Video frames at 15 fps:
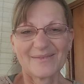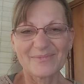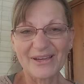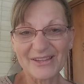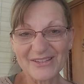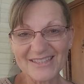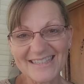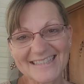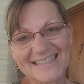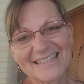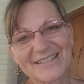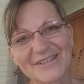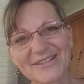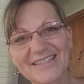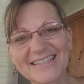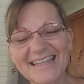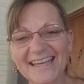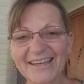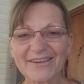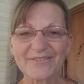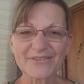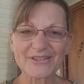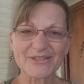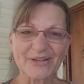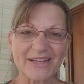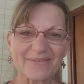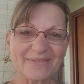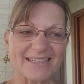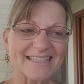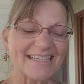brothers and sisters, thank you for
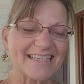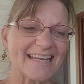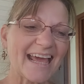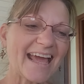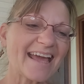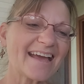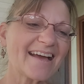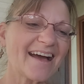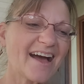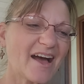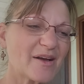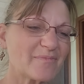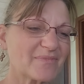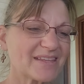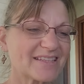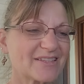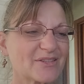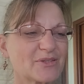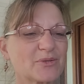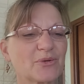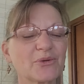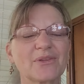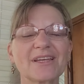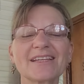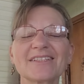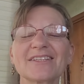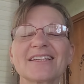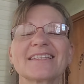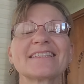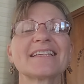joining me today. Um, this is truly
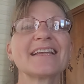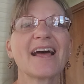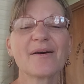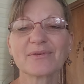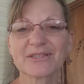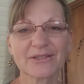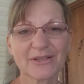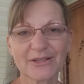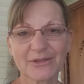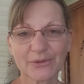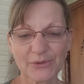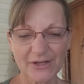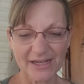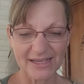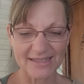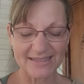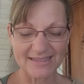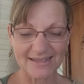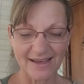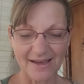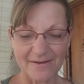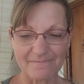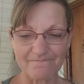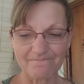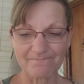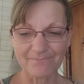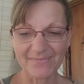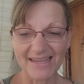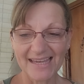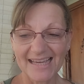just an absolutely glorious um,
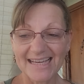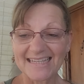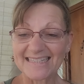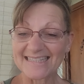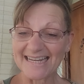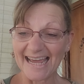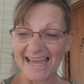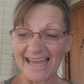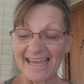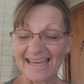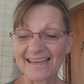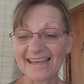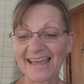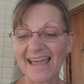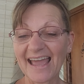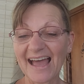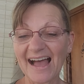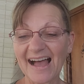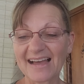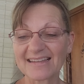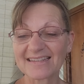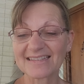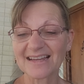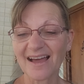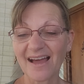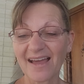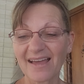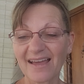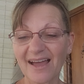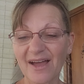day, and
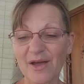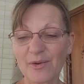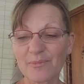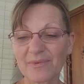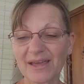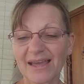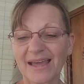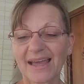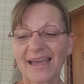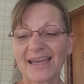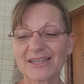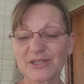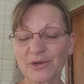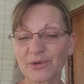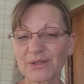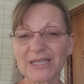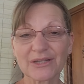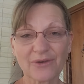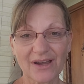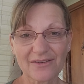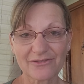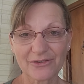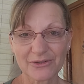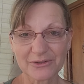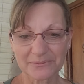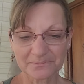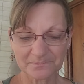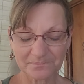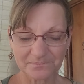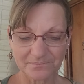I am eternally grateful
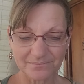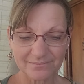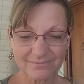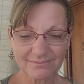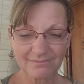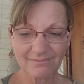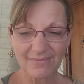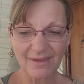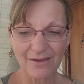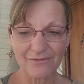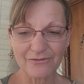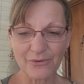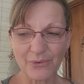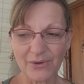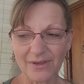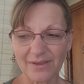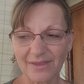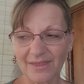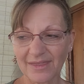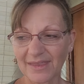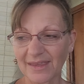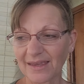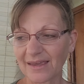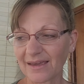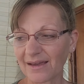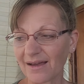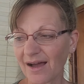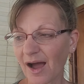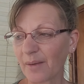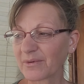for the
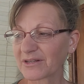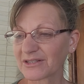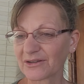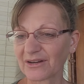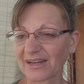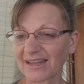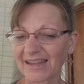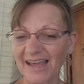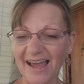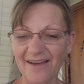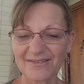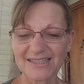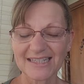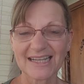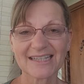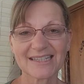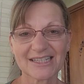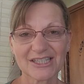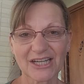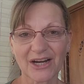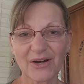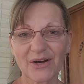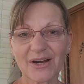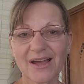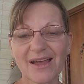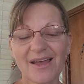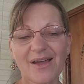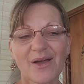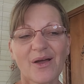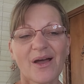opportunity that I have today to share
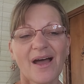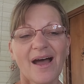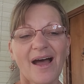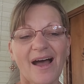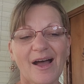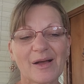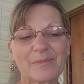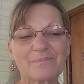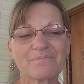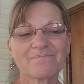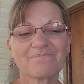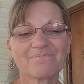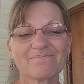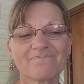um,